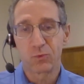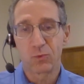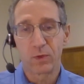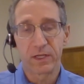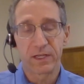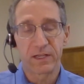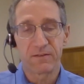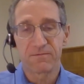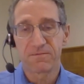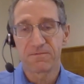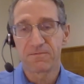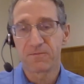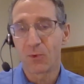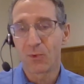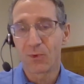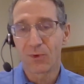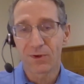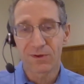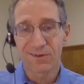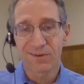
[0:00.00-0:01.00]

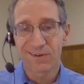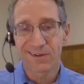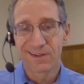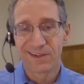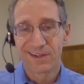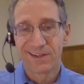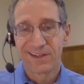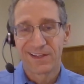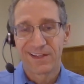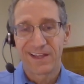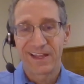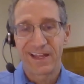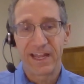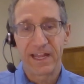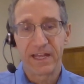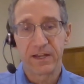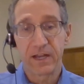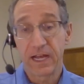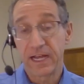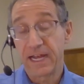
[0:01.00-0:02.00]
24,
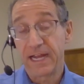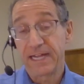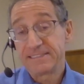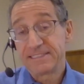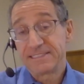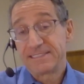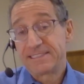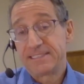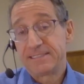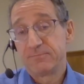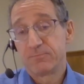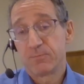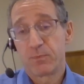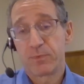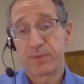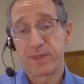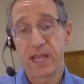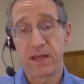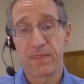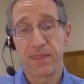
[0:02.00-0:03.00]
and I just
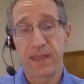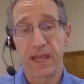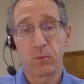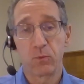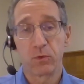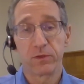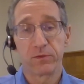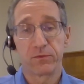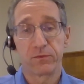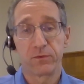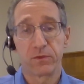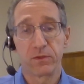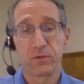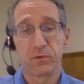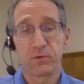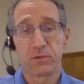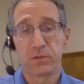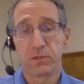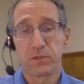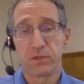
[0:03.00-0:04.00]
that was
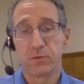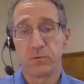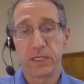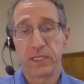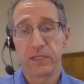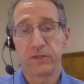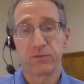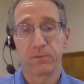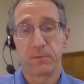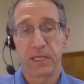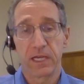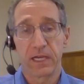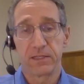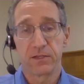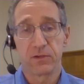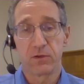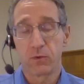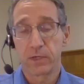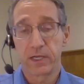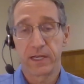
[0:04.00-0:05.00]
unique to me.
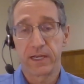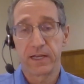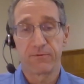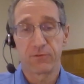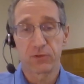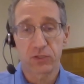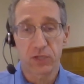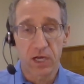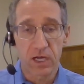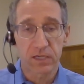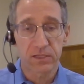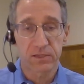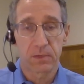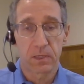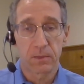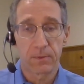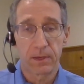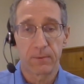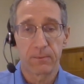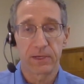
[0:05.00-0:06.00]
No one had ever talked to
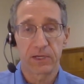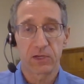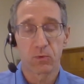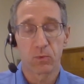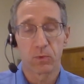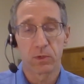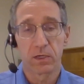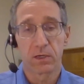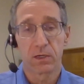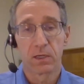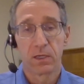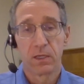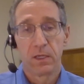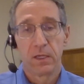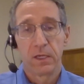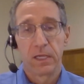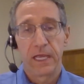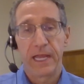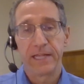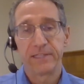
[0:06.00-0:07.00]
me about my career,
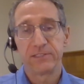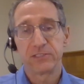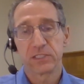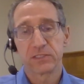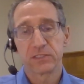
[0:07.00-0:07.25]
and